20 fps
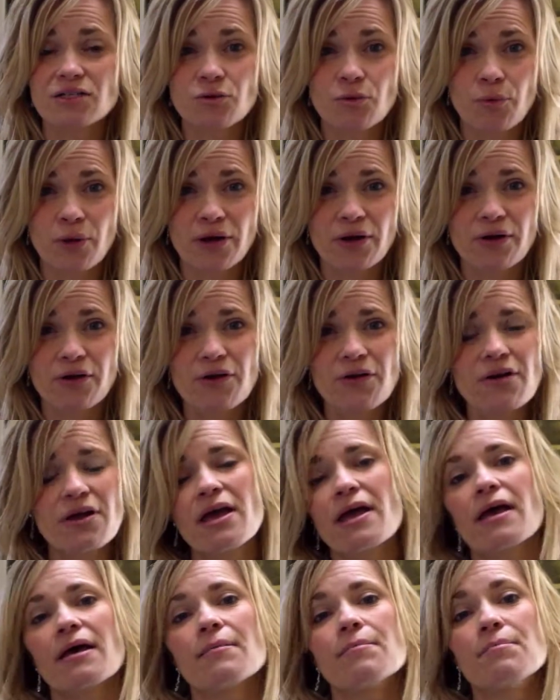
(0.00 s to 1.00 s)
Twitter,
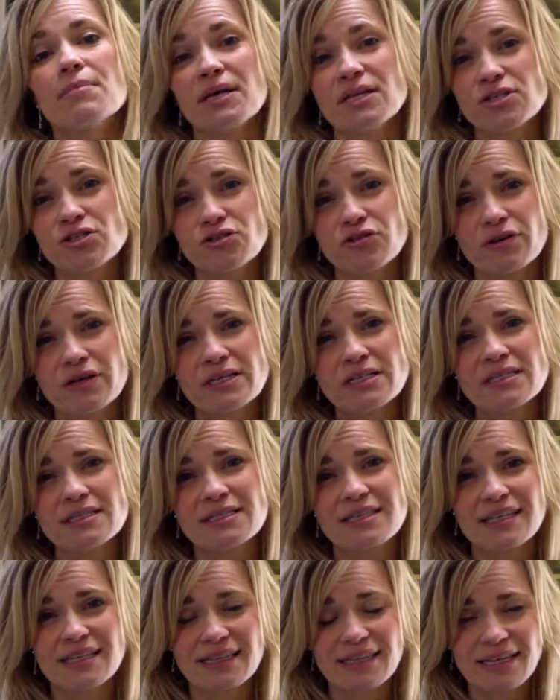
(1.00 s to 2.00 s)

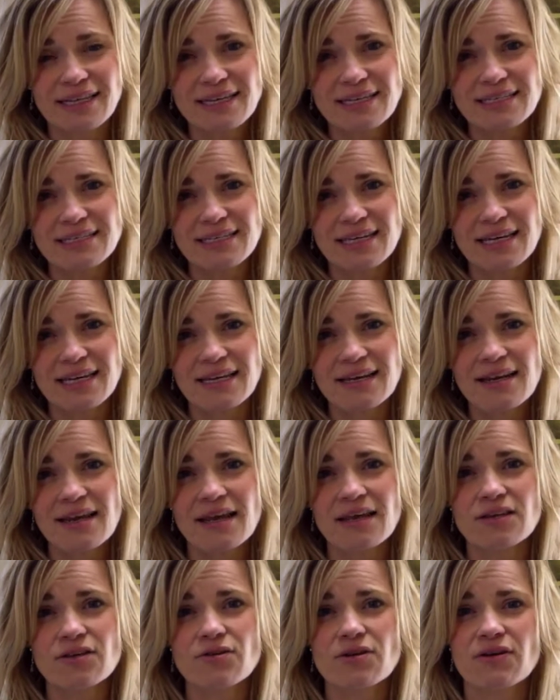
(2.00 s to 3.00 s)
Pinterest, LinkedIn.
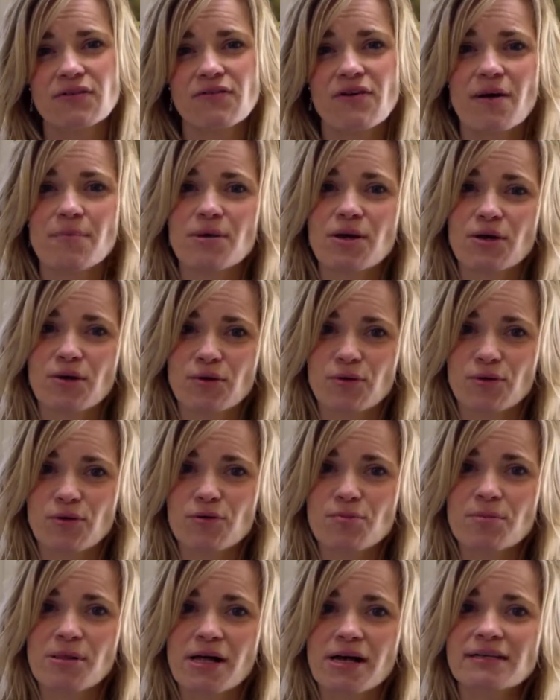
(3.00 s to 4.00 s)
You can find me on
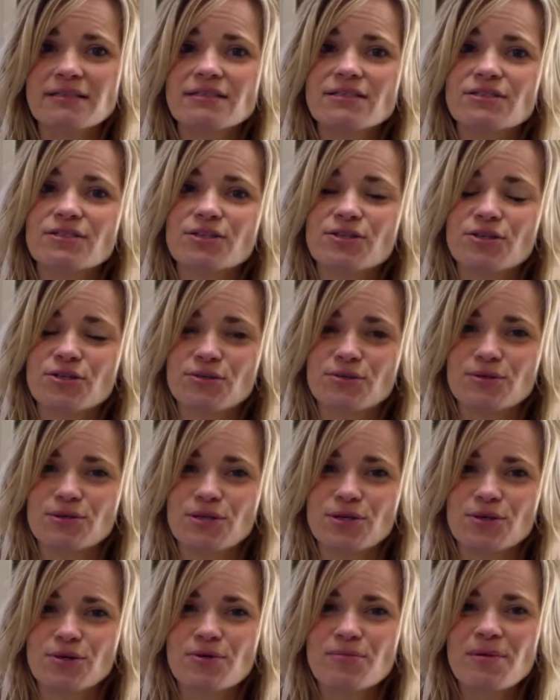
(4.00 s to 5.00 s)
Google+,
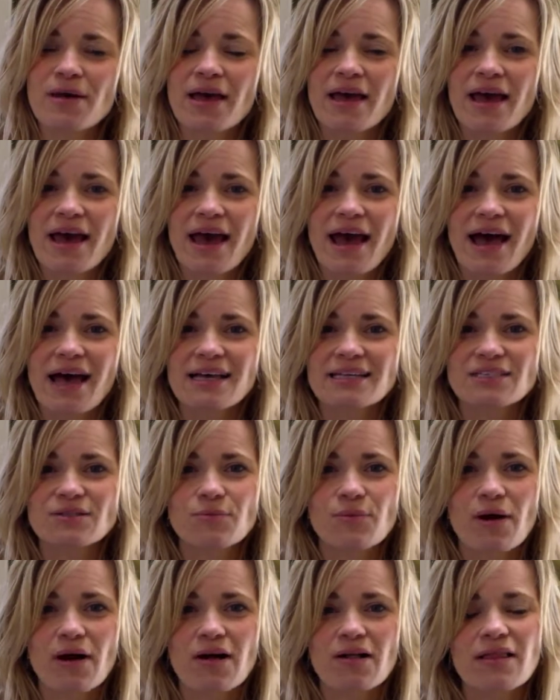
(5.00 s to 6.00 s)
YouTube,
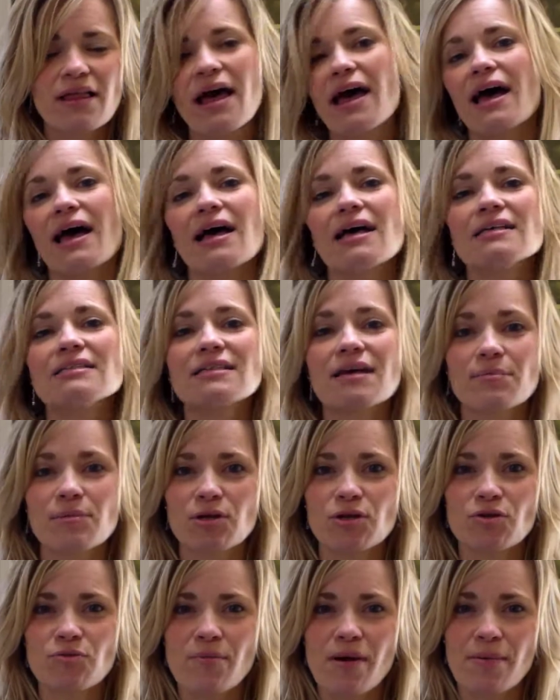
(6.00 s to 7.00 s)
as well as I'm
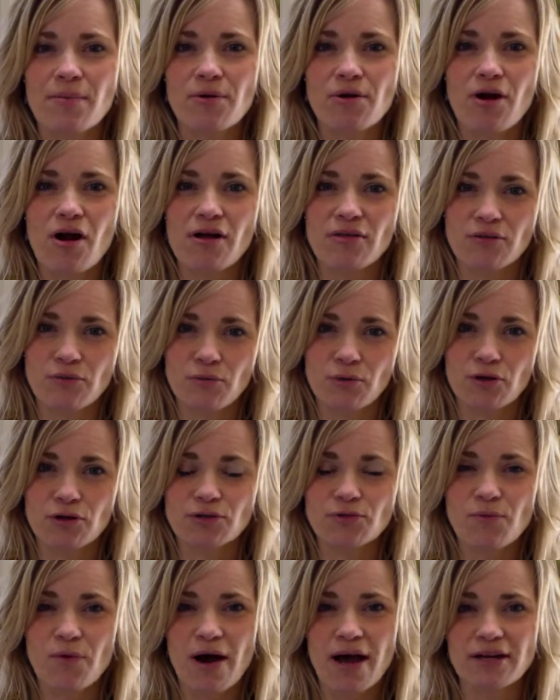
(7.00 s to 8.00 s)
a new member on the
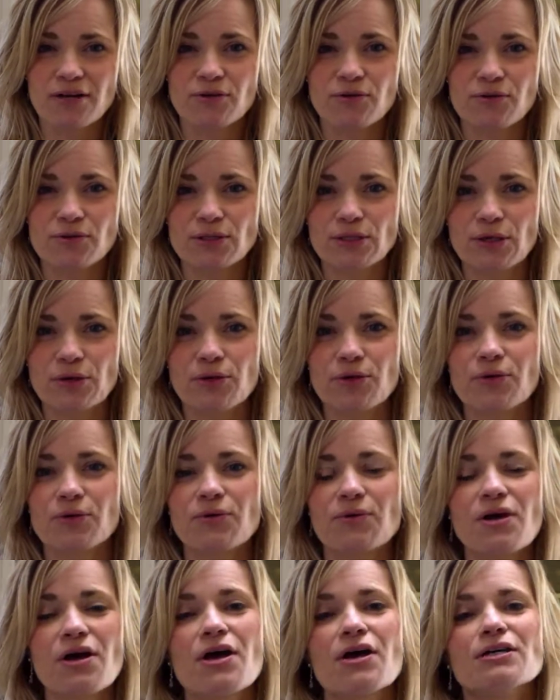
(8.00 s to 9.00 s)
Worldwide Who's Who.
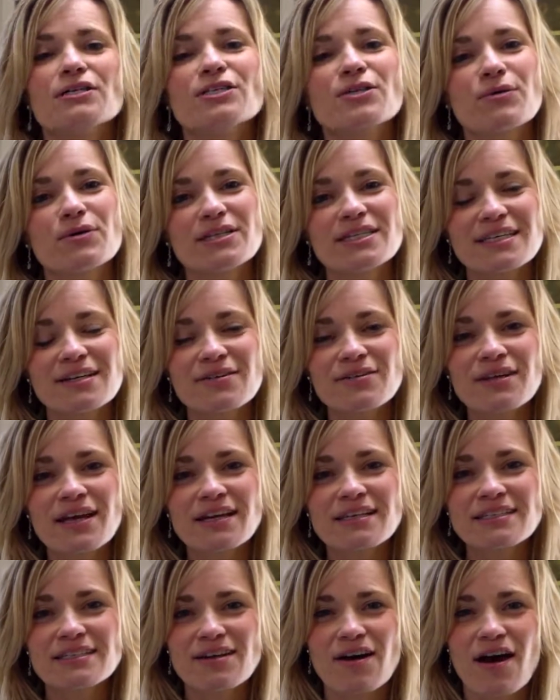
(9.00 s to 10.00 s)
So until
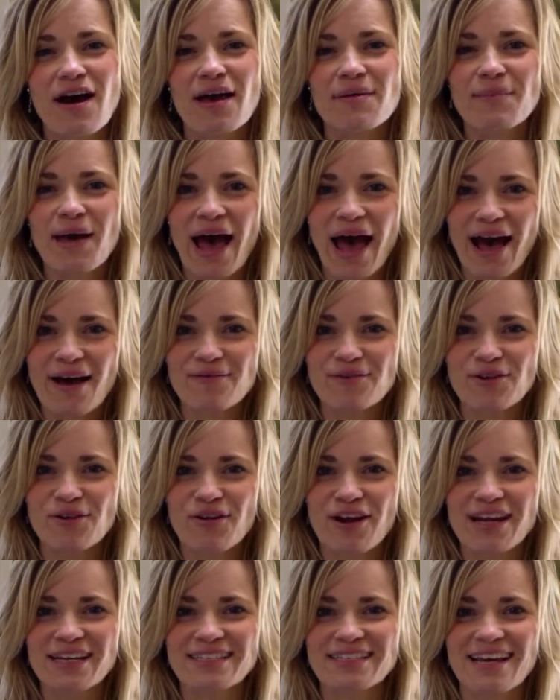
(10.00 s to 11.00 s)
next time, have a
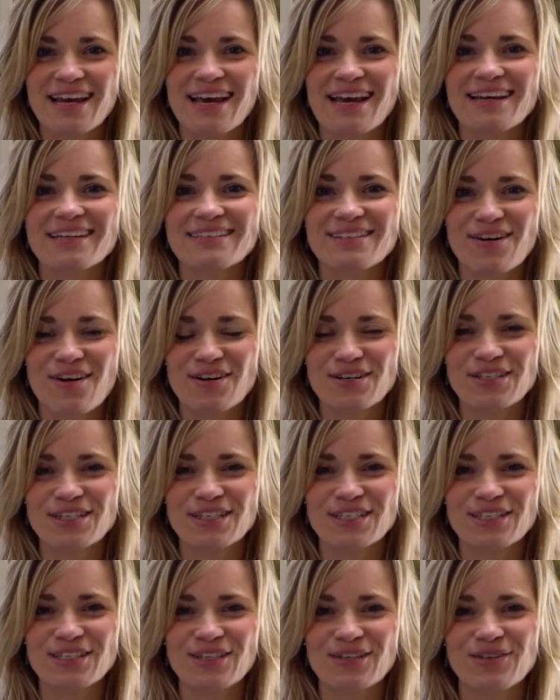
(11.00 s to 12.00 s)
great day. Talk
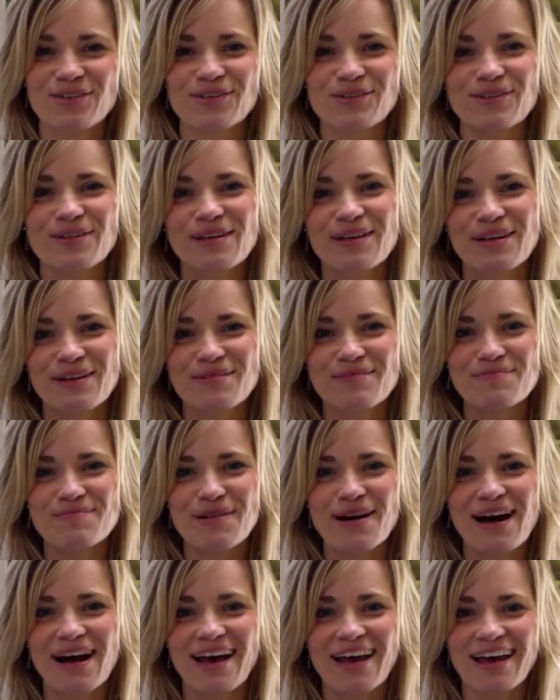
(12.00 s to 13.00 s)
to you soon.
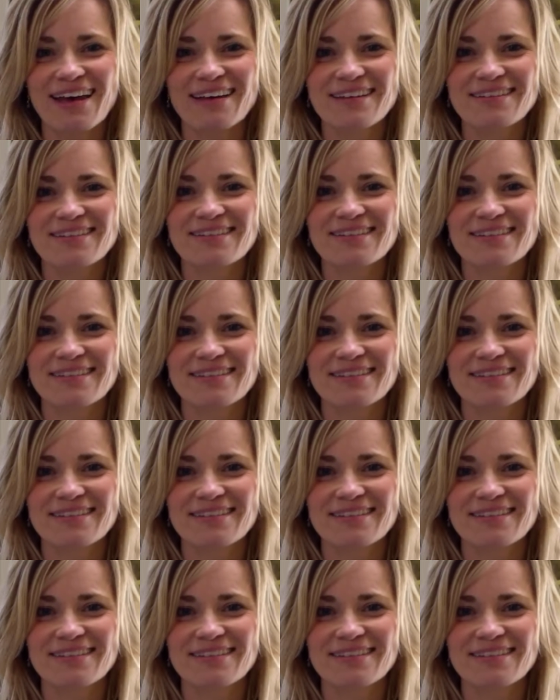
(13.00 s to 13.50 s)
Bye.